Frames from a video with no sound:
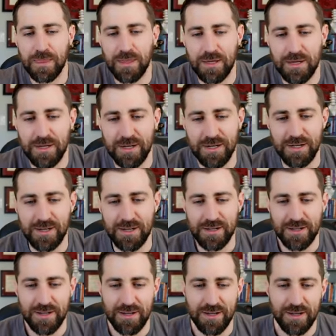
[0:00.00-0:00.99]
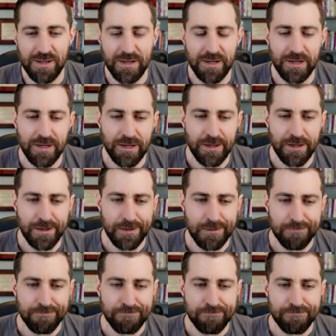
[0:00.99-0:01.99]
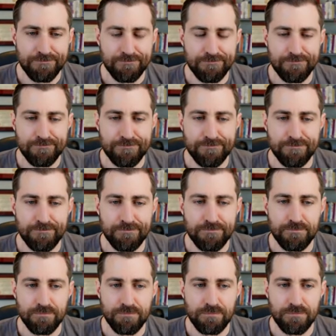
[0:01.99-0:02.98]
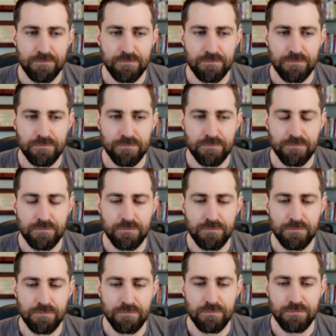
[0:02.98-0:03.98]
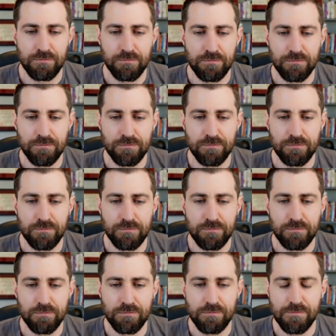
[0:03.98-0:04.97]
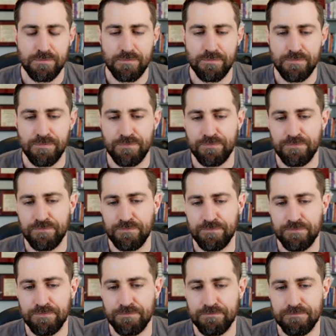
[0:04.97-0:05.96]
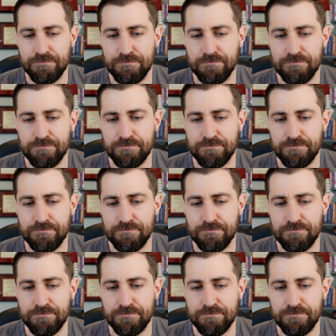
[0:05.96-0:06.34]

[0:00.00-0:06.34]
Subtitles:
No words are spoken by the person on screen.